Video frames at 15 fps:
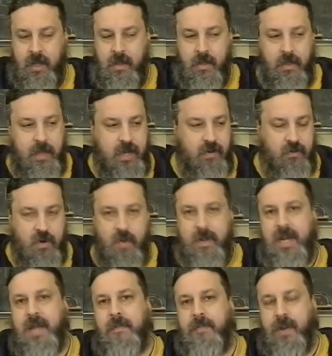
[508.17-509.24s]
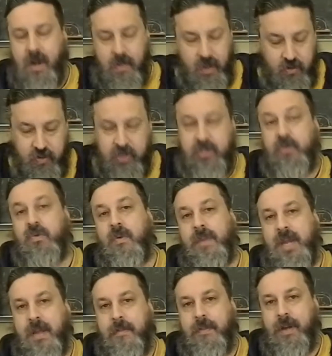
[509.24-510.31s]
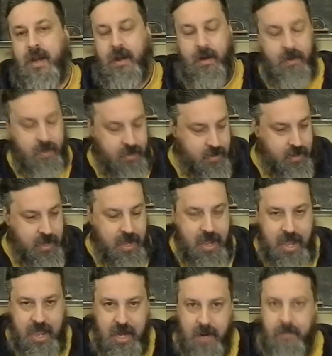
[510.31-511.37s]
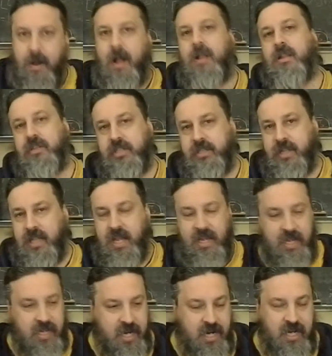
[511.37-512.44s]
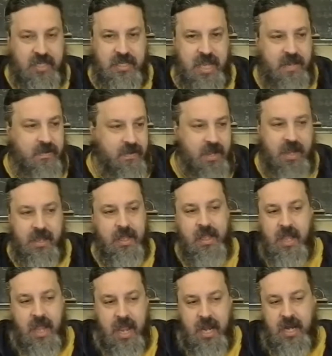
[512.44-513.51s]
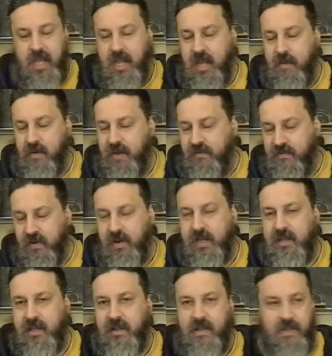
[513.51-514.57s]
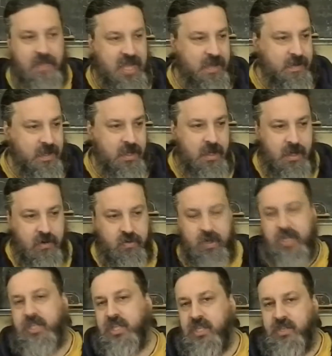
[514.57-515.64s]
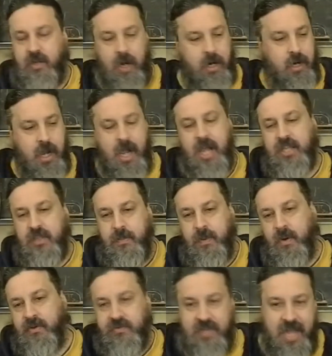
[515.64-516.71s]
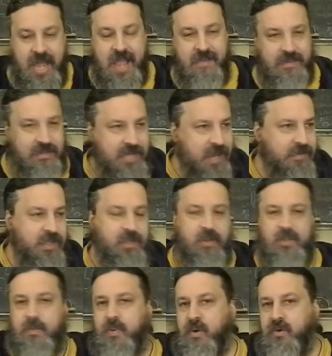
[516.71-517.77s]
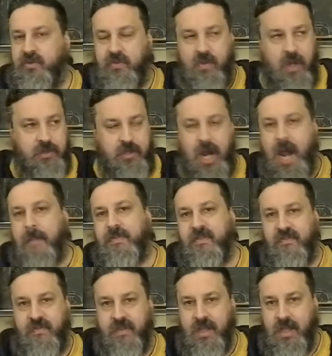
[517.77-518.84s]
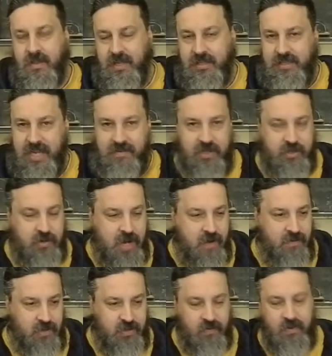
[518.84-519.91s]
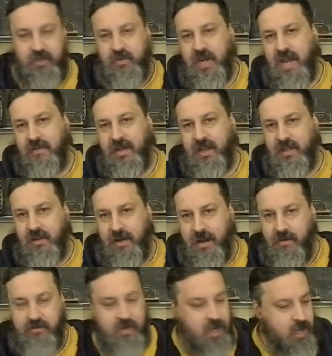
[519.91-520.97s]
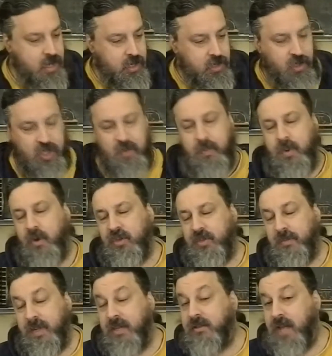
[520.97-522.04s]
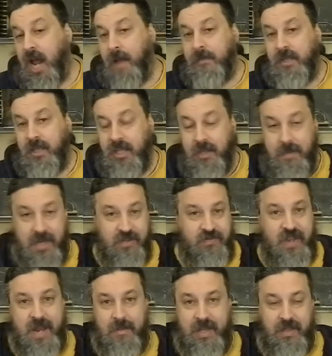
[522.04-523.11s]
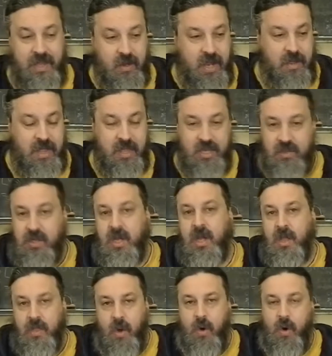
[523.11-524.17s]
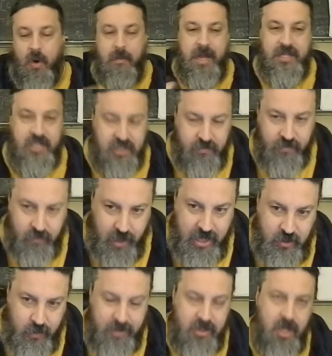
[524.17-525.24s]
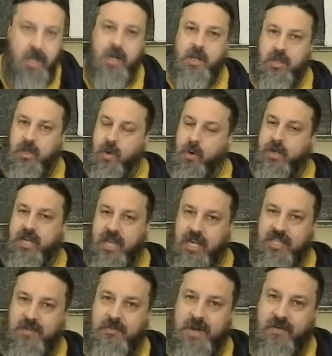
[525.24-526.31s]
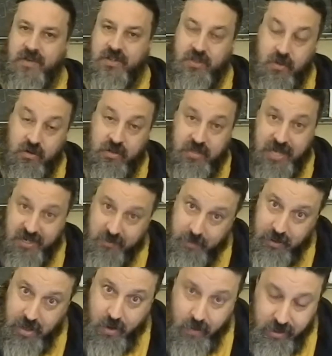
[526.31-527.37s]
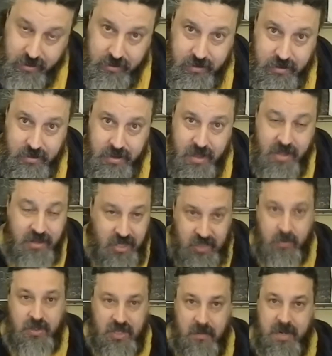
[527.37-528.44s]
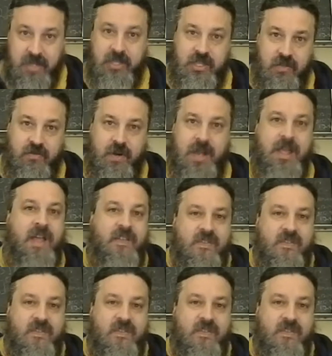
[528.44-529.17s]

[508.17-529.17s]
The Roman Empire, the Christian Roman Empire, had abolished it. It's very clearly that Christians are not supposed to have slaves. That they're supposed to adopt the slaves that you have, the servants you have in your house. You're supposed to be adopting them as family. And this is the whole message of Christ was no kings above us, no slaves below us. This was the message of Christ.